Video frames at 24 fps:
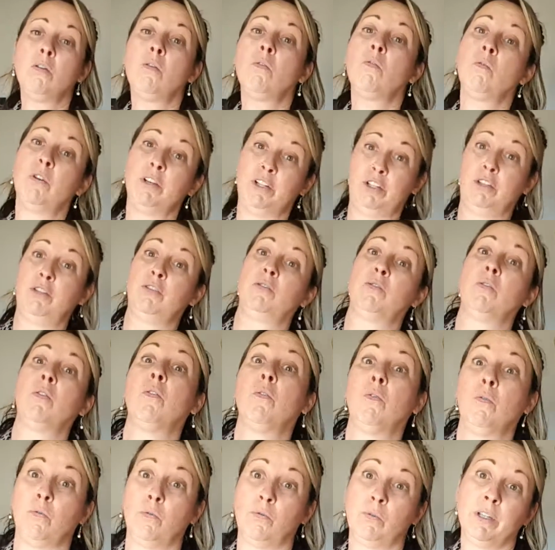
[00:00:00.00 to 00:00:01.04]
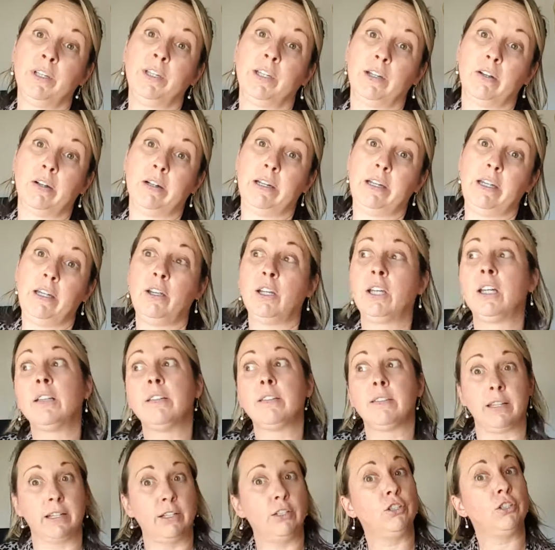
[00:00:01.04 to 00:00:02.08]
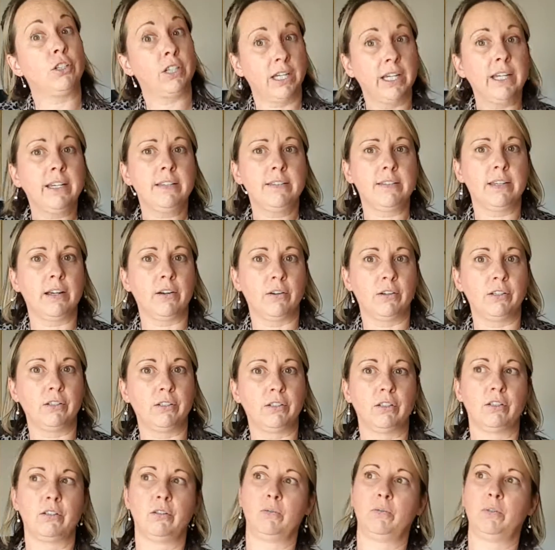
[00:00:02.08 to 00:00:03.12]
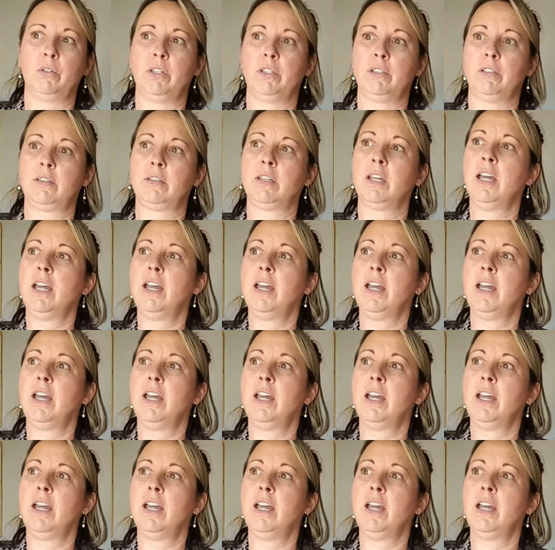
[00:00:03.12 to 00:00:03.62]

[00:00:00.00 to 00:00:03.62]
which is really great, you can send your kids out into the woods.